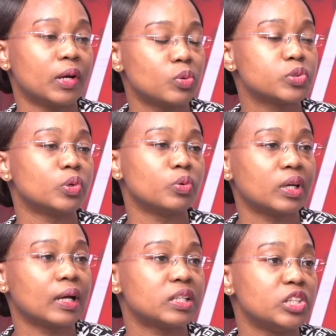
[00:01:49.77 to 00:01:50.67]
but also
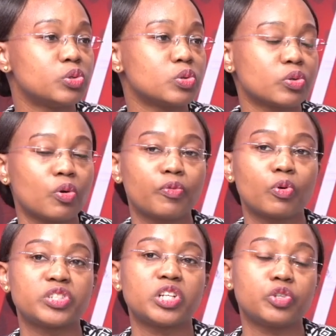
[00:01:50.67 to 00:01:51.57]
looking at issues of
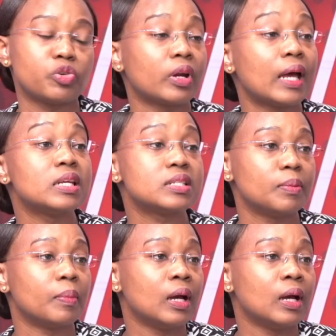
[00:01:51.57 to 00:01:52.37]
constitutionalism?